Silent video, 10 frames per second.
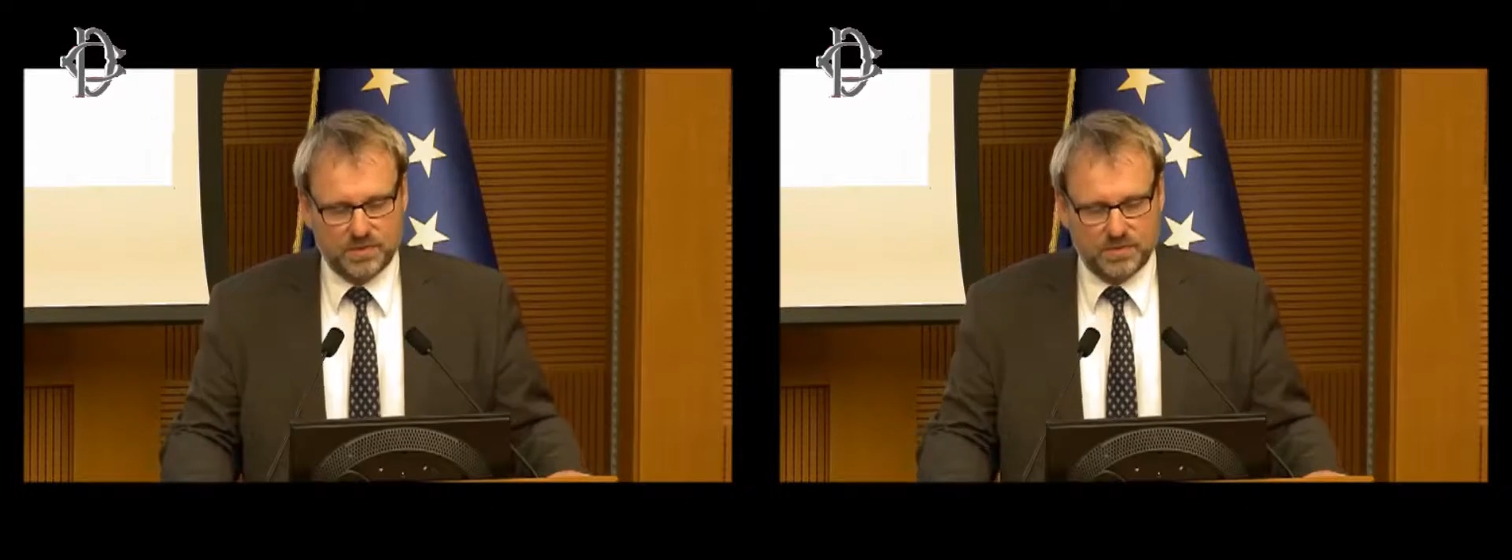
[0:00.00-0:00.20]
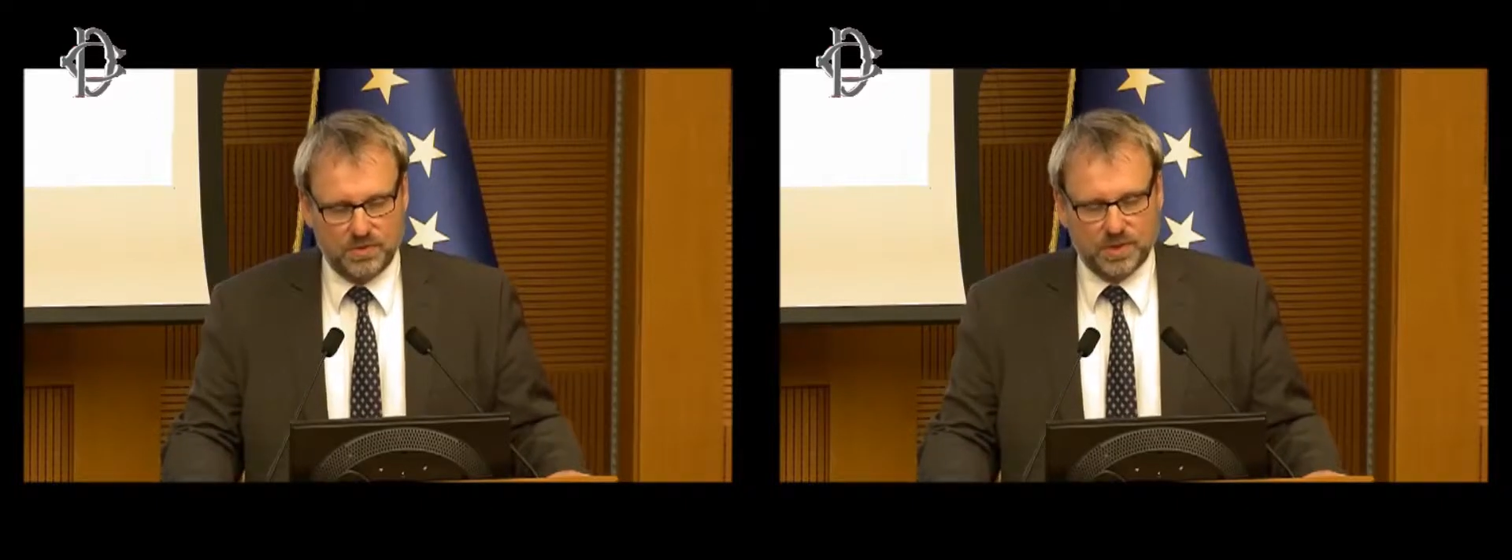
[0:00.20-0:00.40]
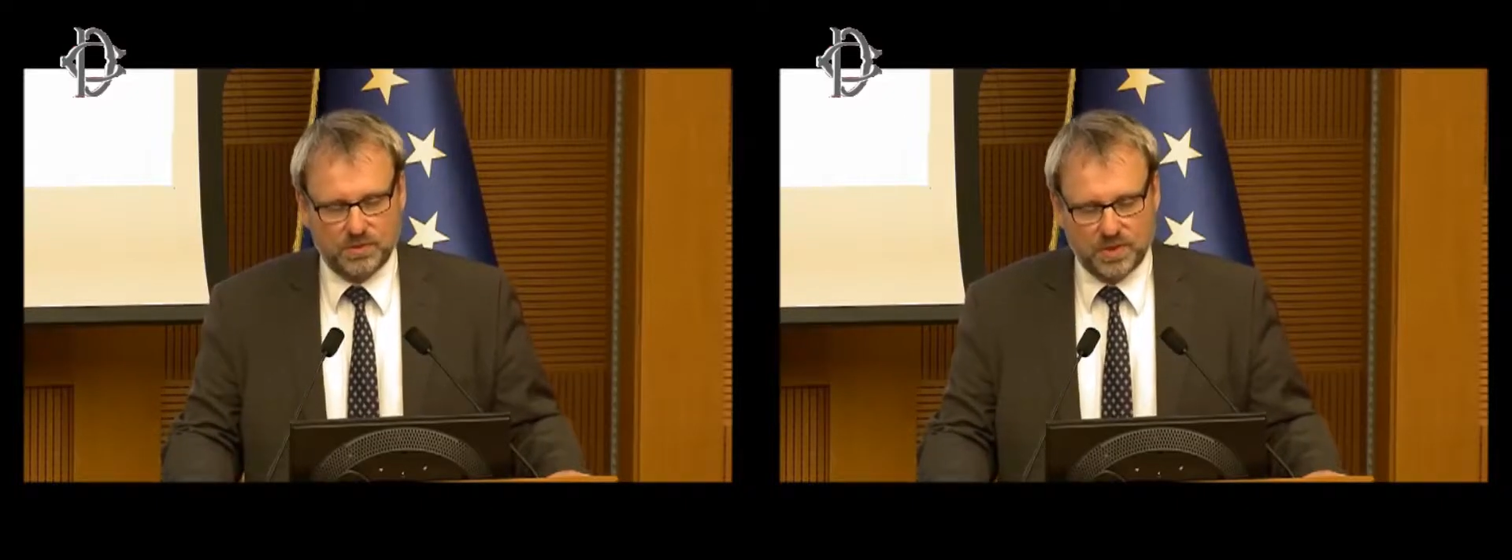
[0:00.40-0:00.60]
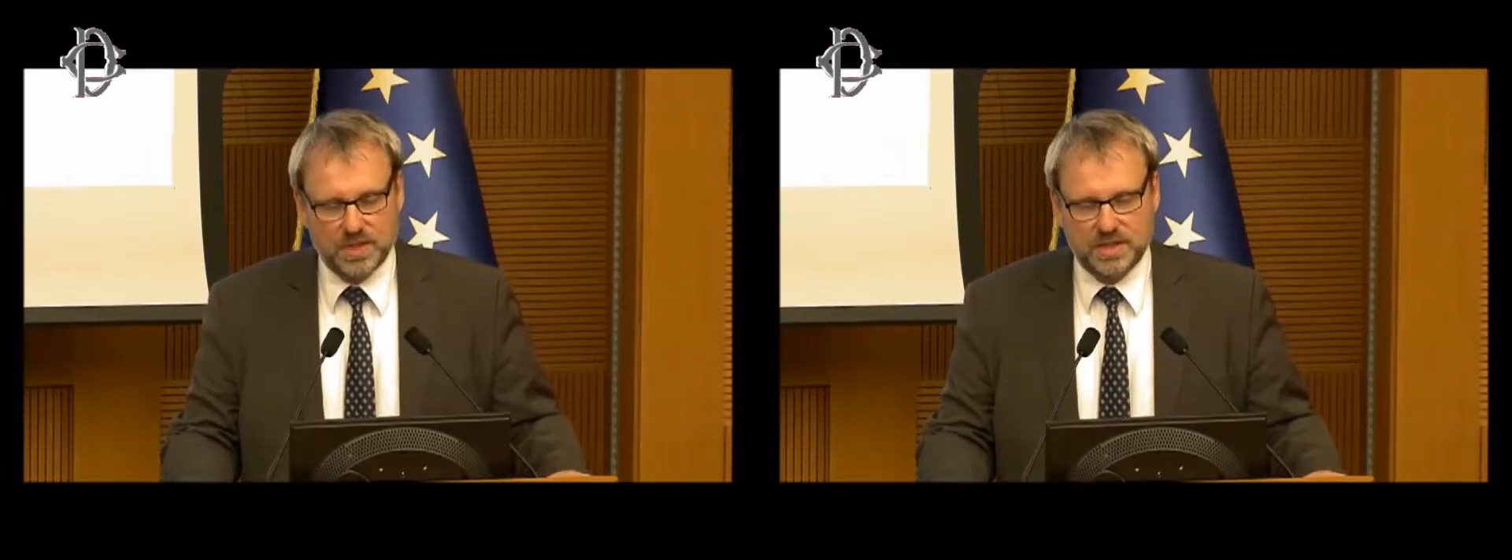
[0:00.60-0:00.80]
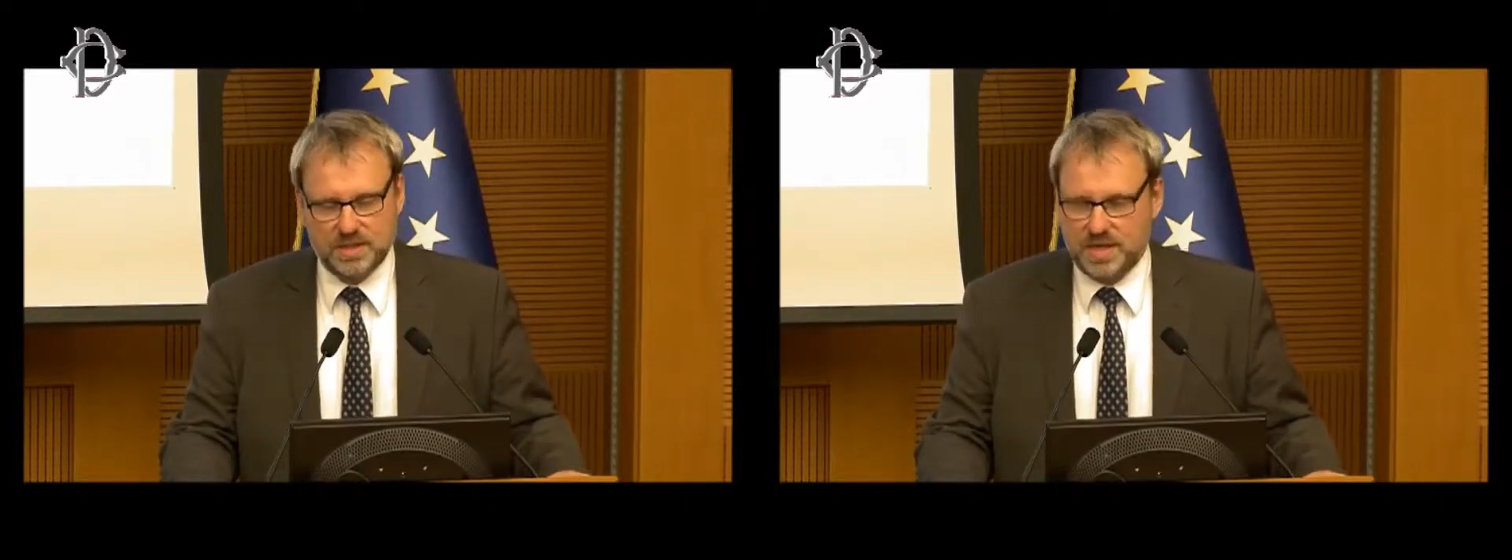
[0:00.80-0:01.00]
look at what
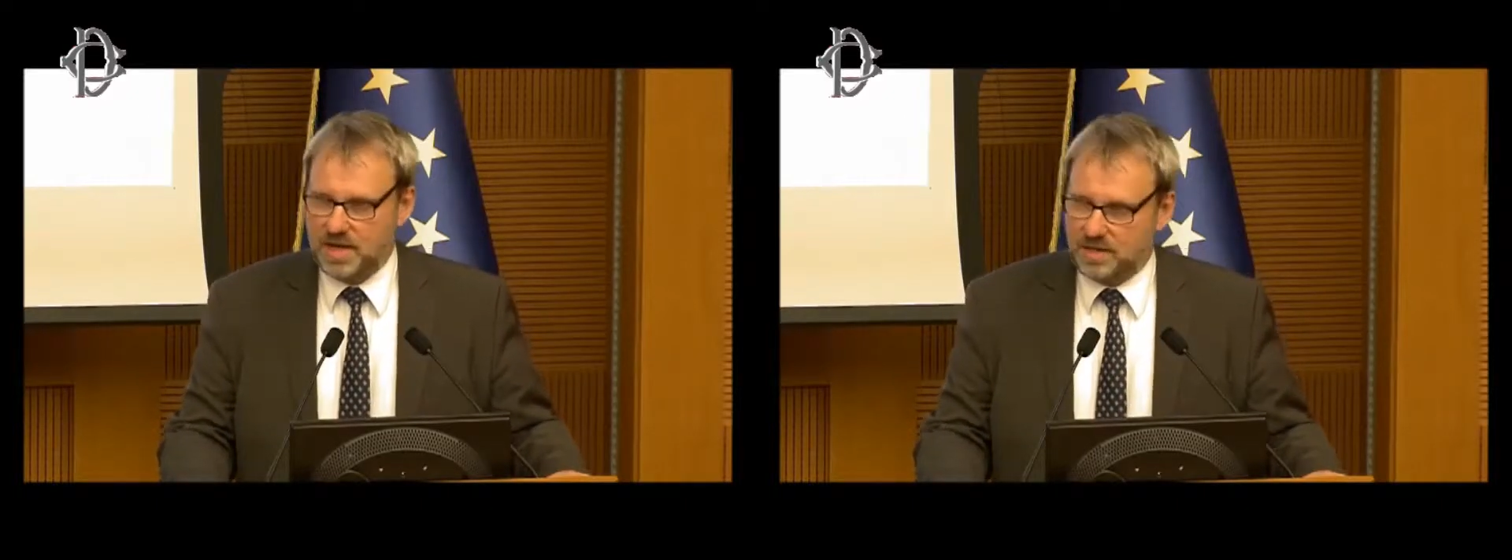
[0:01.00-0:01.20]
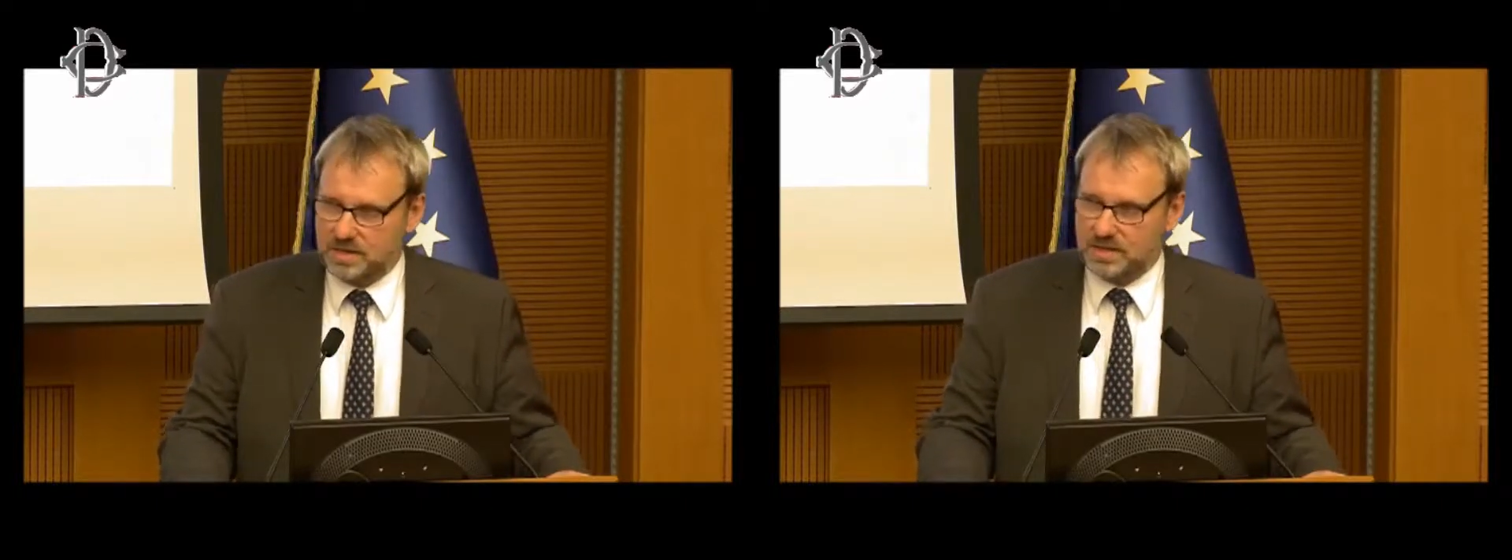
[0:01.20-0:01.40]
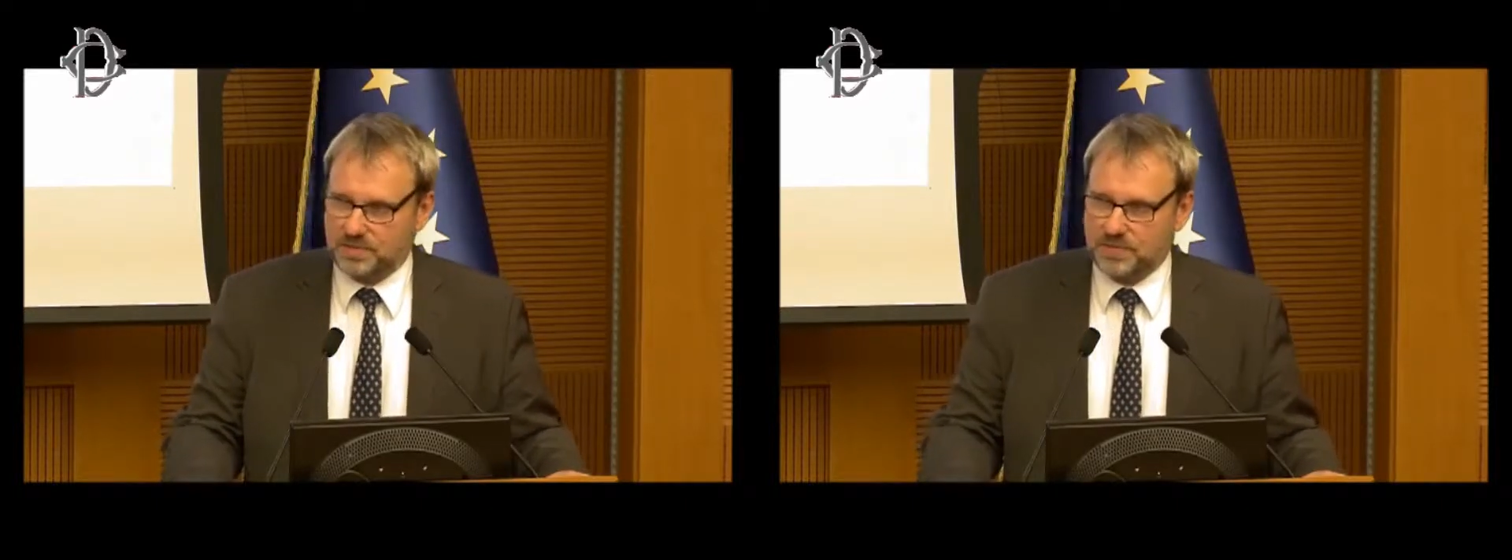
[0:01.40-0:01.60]
it takes